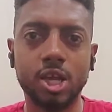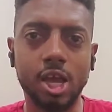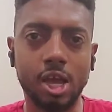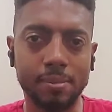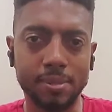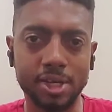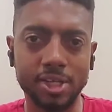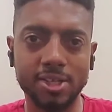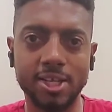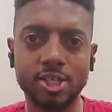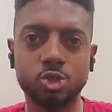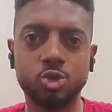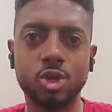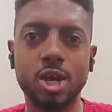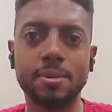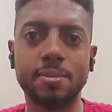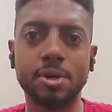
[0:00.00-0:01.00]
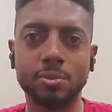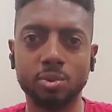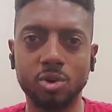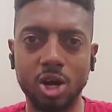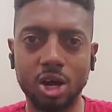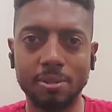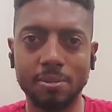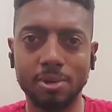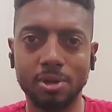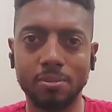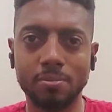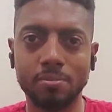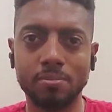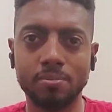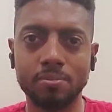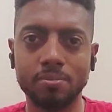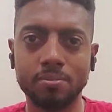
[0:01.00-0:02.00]
Admit that you have a problem
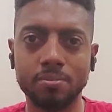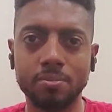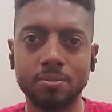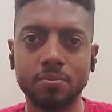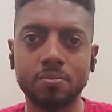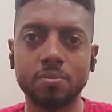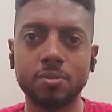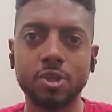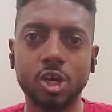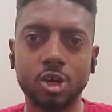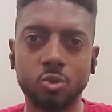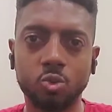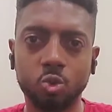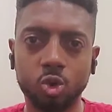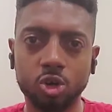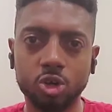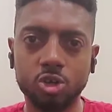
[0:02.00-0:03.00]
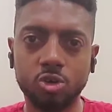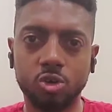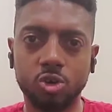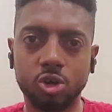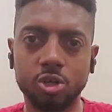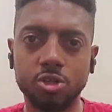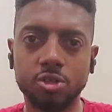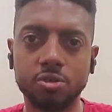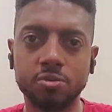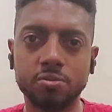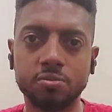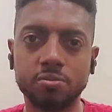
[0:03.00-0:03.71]
and work on